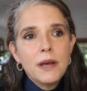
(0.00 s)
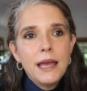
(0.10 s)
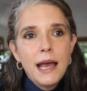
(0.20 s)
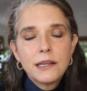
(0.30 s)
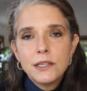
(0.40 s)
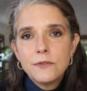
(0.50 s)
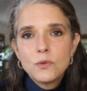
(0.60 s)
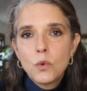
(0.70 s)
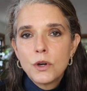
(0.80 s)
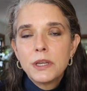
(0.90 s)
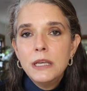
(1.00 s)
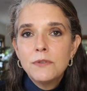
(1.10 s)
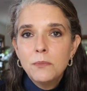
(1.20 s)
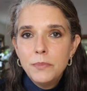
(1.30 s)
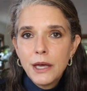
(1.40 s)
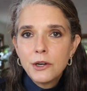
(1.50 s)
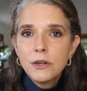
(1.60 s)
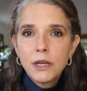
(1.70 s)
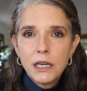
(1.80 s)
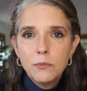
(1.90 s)
my actives work even better
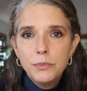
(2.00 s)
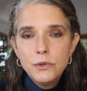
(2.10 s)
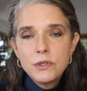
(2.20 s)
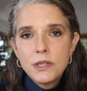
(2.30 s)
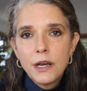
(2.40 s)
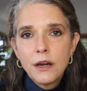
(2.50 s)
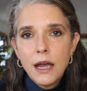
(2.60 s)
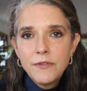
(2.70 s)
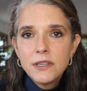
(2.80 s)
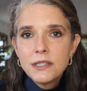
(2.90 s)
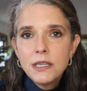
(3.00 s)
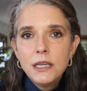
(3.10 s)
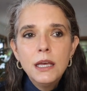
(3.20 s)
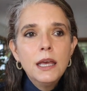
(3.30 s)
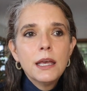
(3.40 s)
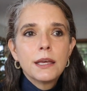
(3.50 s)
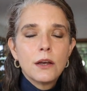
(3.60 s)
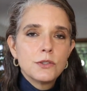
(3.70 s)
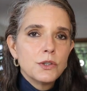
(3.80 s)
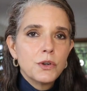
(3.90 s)
and kind of boost their efficacy, it
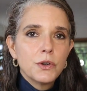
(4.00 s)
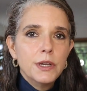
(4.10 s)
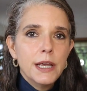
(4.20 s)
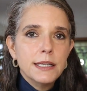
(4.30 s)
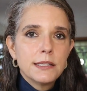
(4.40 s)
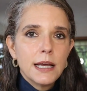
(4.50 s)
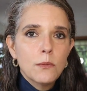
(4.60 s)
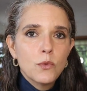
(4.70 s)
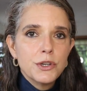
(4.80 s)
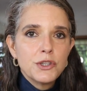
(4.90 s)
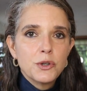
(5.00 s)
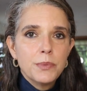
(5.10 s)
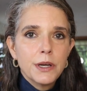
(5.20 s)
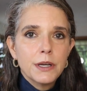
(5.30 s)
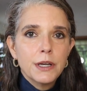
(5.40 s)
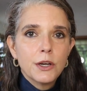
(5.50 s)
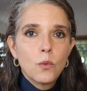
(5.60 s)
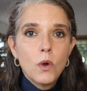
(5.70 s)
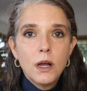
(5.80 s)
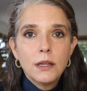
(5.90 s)
also creates that moisture barrier
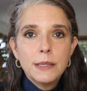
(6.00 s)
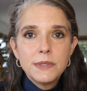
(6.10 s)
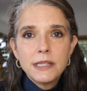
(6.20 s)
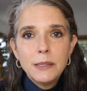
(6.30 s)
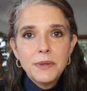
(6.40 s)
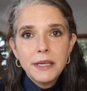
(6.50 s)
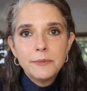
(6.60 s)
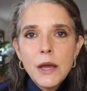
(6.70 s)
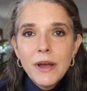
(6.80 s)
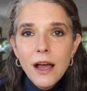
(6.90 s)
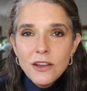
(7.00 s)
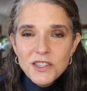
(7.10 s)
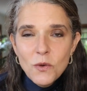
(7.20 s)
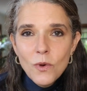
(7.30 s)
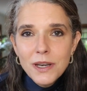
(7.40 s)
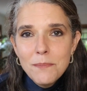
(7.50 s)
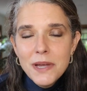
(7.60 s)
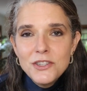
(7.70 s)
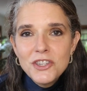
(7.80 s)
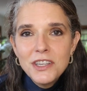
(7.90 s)
while I'm sleeping. Now I also wanna
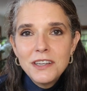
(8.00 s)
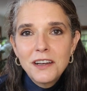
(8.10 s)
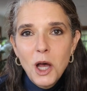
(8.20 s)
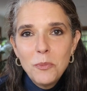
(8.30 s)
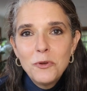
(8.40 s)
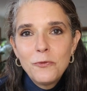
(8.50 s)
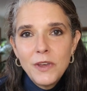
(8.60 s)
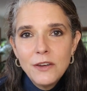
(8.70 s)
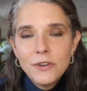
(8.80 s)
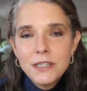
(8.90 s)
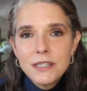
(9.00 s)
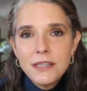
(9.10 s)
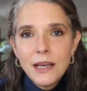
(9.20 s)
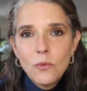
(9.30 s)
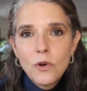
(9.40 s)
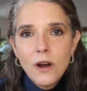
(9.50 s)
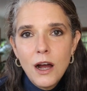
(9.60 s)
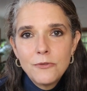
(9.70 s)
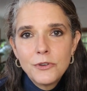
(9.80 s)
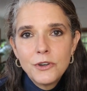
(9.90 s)
mention a couple favorites that were
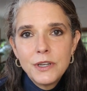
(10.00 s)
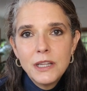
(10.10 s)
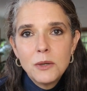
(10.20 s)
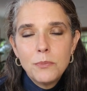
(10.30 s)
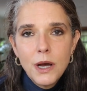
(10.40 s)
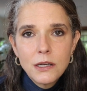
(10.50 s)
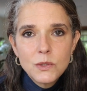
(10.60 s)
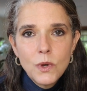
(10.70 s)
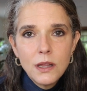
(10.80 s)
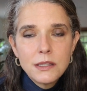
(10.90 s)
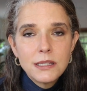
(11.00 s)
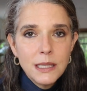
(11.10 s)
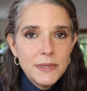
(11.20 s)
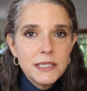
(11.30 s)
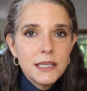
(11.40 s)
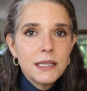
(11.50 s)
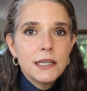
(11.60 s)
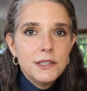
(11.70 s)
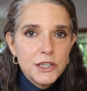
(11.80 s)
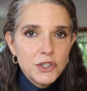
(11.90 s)
offered in the Boxwalla's limited
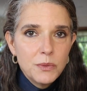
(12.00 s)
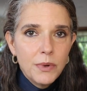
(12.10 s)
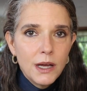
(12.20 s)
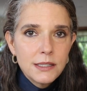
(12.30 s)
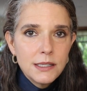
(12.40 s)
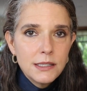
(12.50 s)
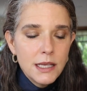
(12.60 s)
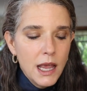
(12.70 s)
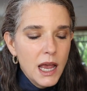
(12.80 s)
edition boxes.